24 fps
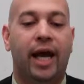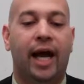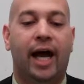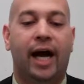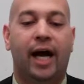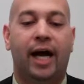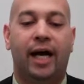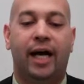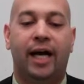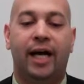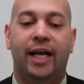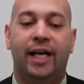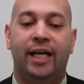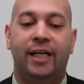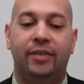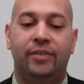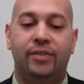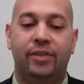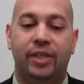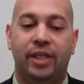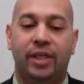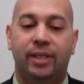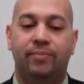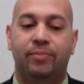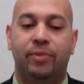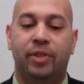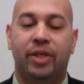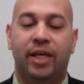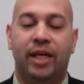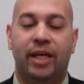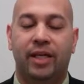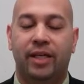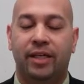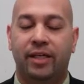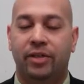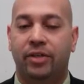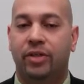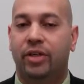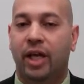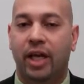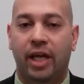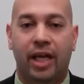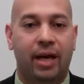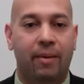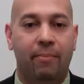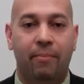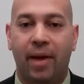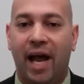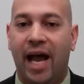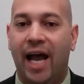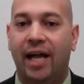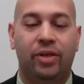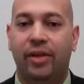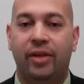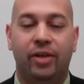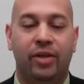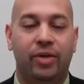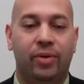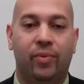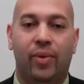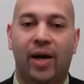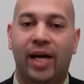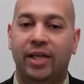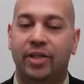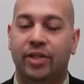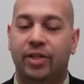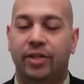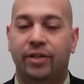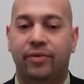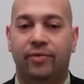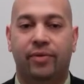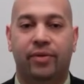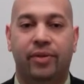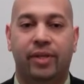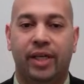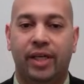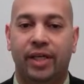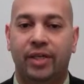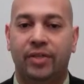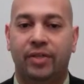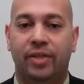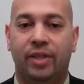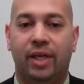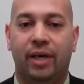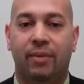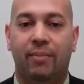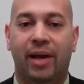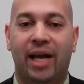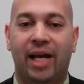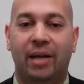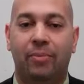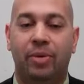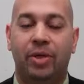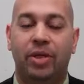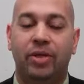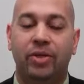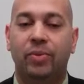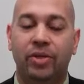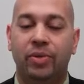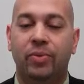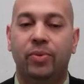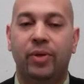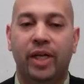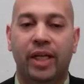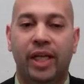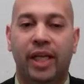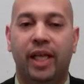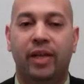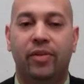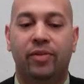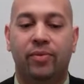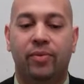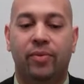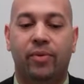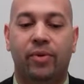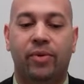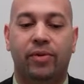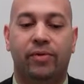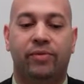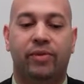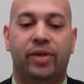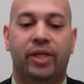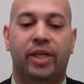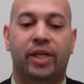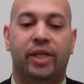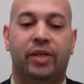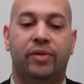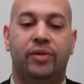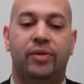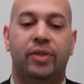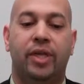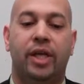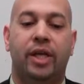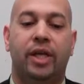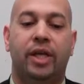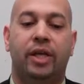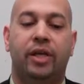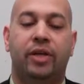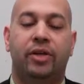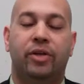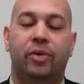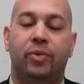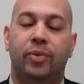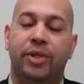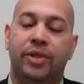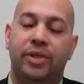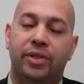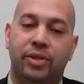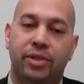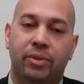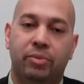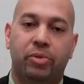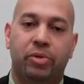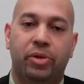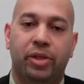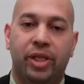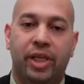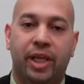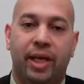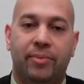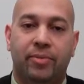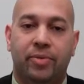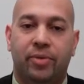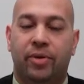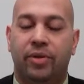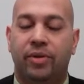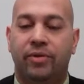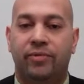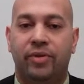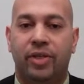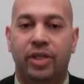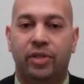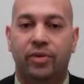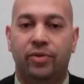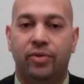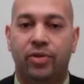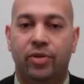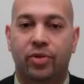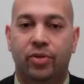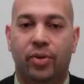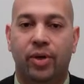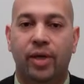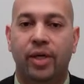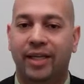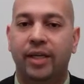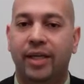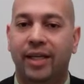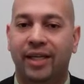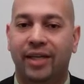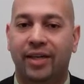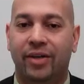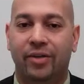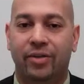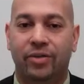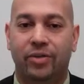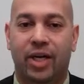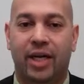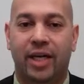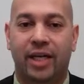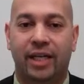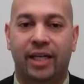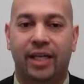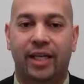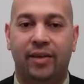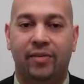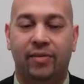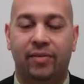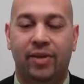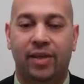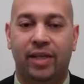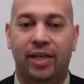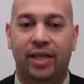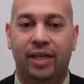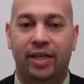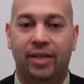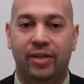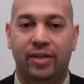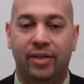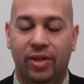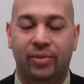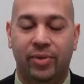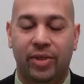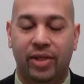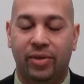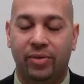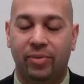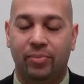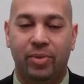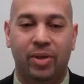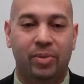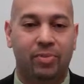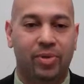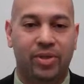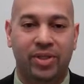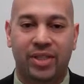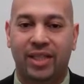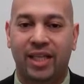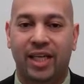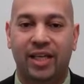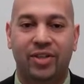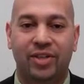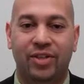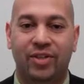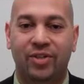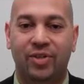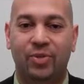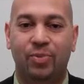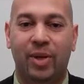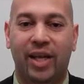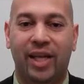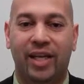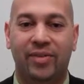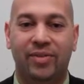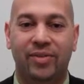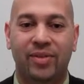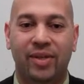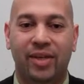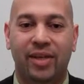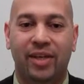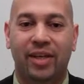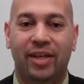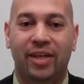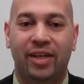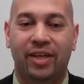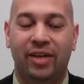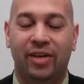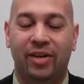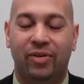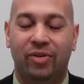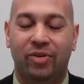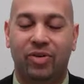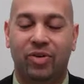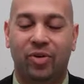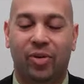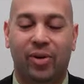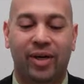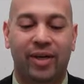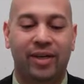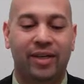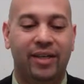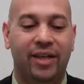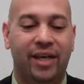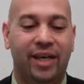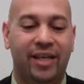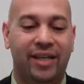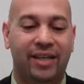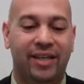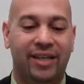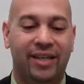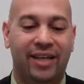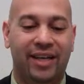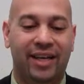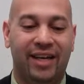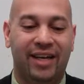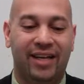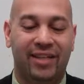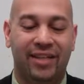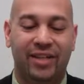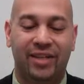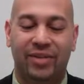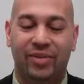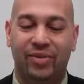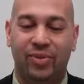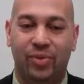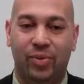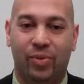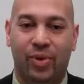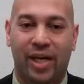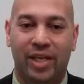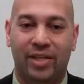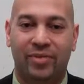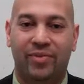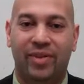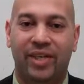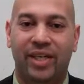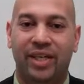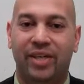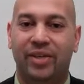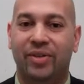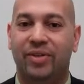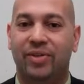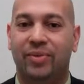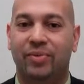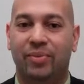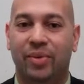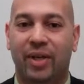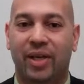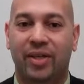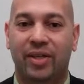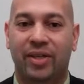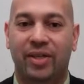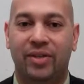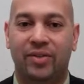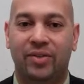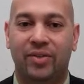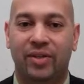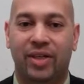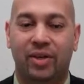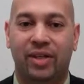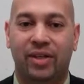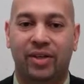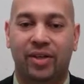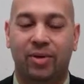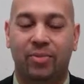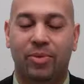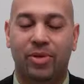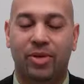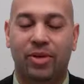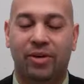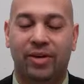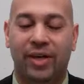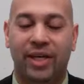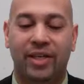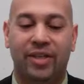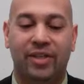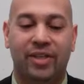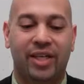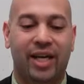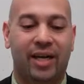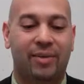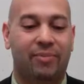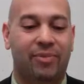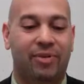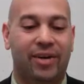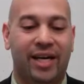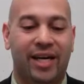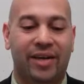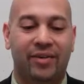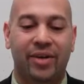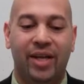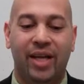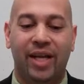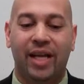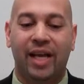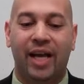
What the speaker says: You're not going to. You can come back, watch different things and come back, but you do want to get through all the videos. We deliberately kept all the videos short. Try to get the. We know people's attention spans shorten as we watch videos and as computer ages come around.